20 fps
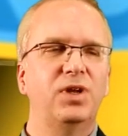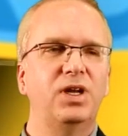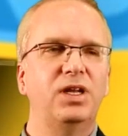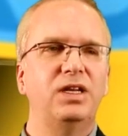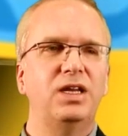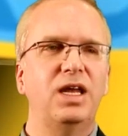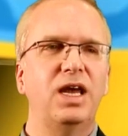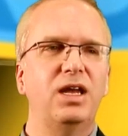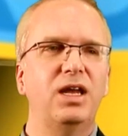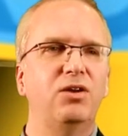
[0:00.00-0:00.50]
A
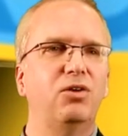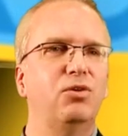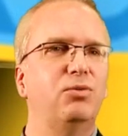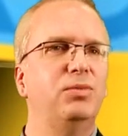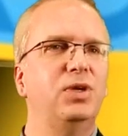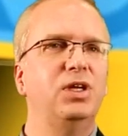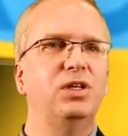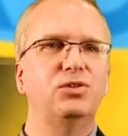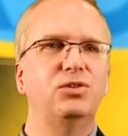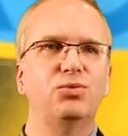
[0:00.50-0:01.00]
nano
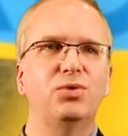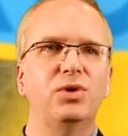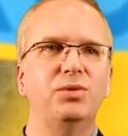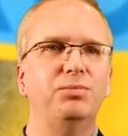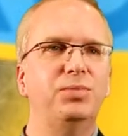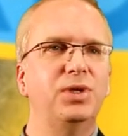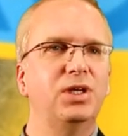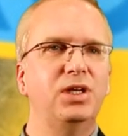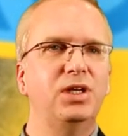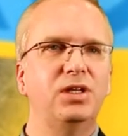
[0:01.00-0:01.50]
means
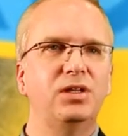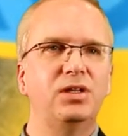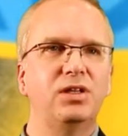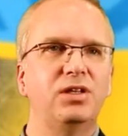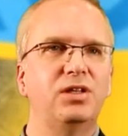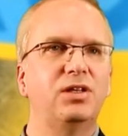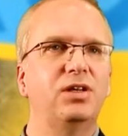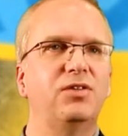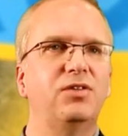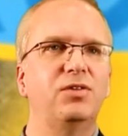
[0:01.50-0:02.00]

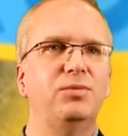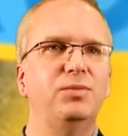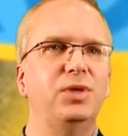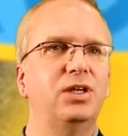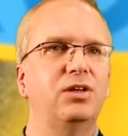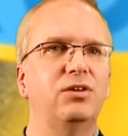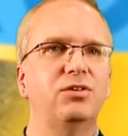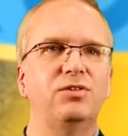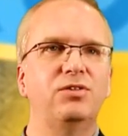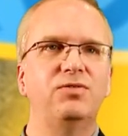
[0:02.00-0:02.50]
1/1,000,000th of a
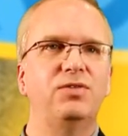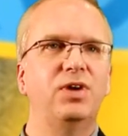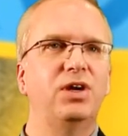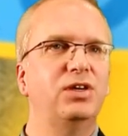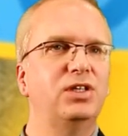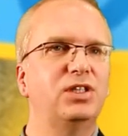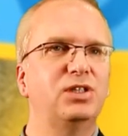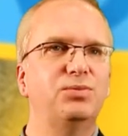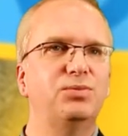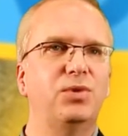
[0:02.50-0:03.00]
meter, it's
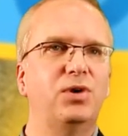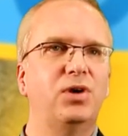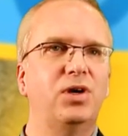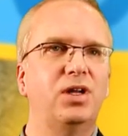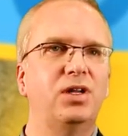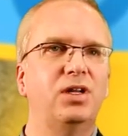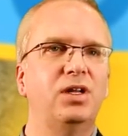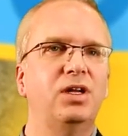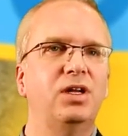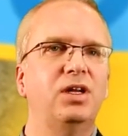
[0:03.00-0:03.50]
very
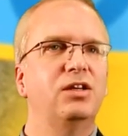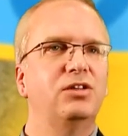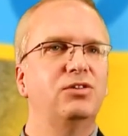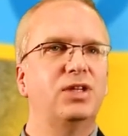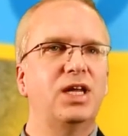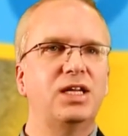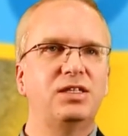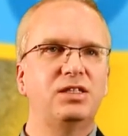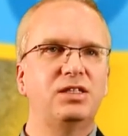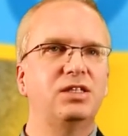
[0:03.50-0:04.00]
small.
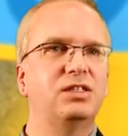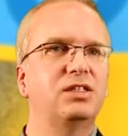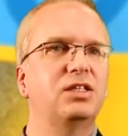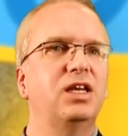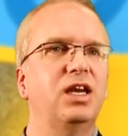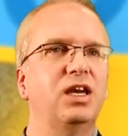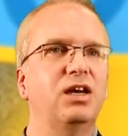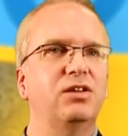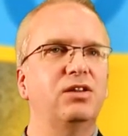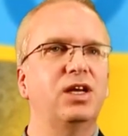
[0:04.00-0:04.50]
So that's the
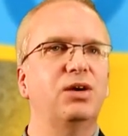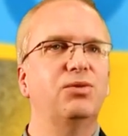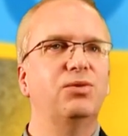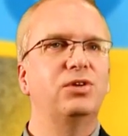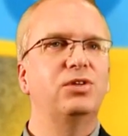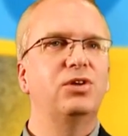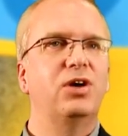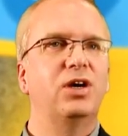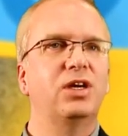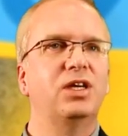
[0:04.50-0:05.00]
scale that
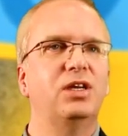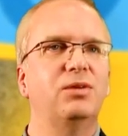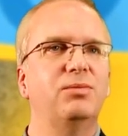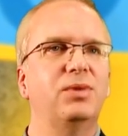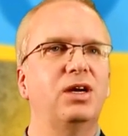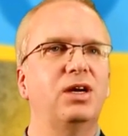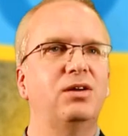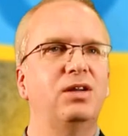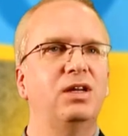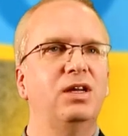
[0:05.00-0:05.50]
we're talking
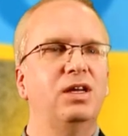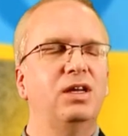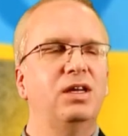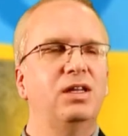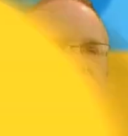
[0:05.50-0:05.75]
about.